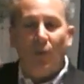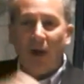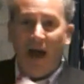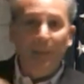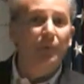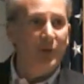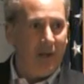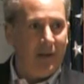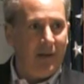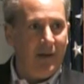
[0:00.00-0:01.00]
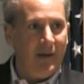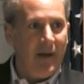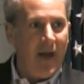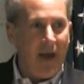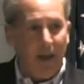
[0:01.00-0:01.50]
When I predicted
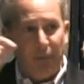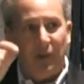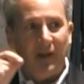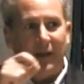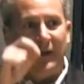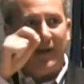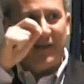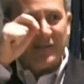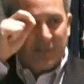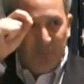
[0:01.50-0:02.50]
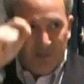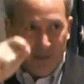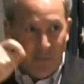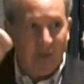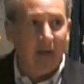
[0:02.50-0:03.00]
it, and I predicted it in
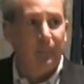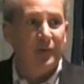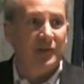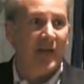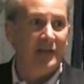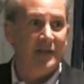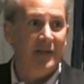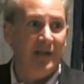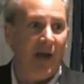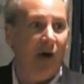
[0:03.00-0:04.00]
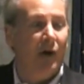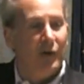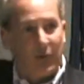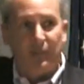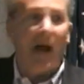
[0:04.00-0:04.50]
specific and precise
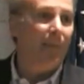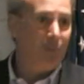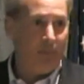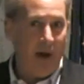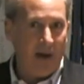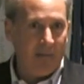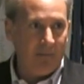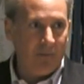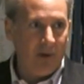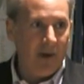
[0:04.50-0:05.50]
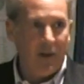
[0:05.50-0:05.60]
detail from top to bottom, right?